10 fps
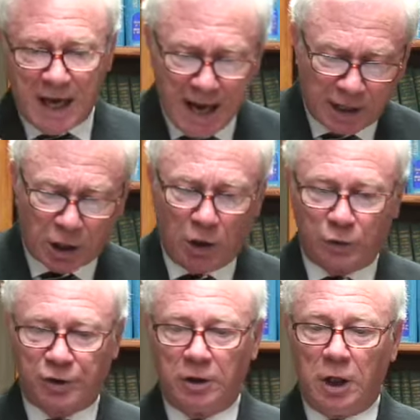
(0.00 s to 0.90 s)

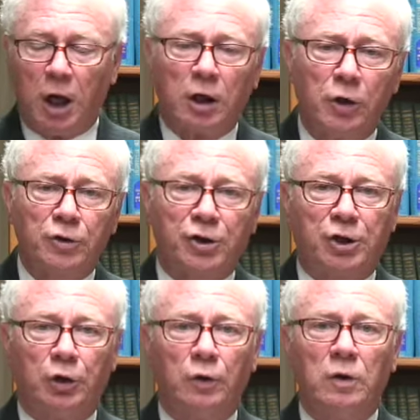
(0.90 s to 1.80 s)
echoes, alludes
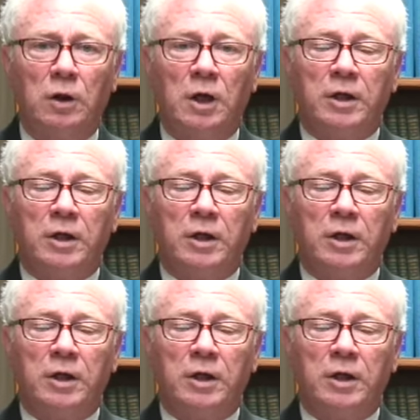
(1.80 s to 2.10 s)
to